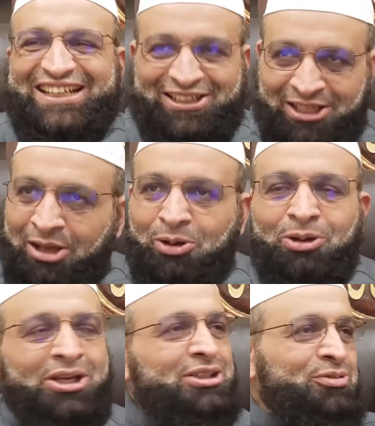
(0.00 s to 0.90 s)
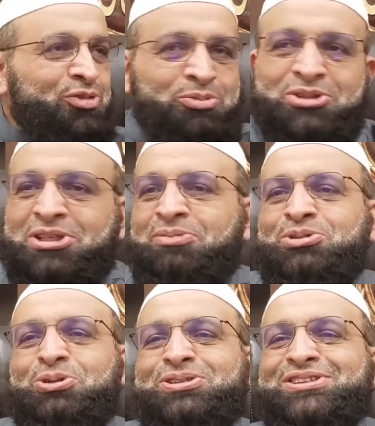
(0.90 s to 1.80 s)
And they are all getting from the same
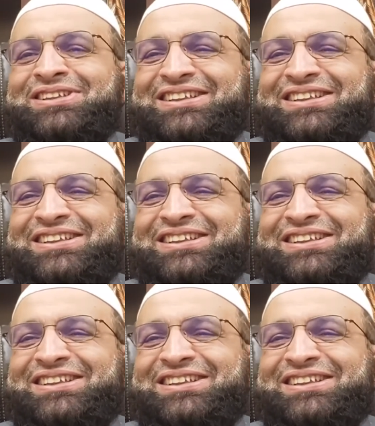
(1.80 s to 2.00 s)
source.